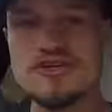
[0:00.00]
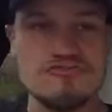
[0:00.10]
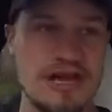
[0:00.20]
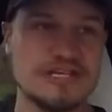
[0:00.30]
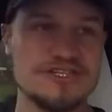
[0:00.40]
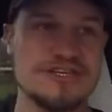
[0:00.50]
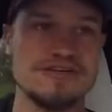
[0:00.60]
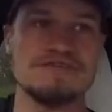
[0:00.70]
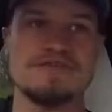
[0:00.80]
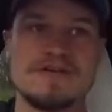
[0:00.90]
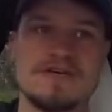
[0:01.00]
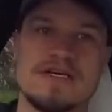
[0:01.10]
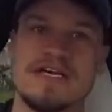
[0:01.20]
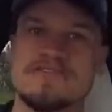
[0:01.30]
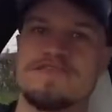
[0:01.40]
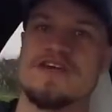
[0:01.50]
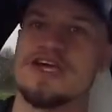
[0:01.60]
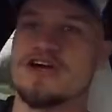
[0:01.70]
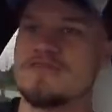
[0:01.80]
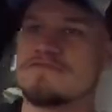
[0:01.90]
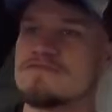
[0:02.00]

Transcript: Traction is fully on.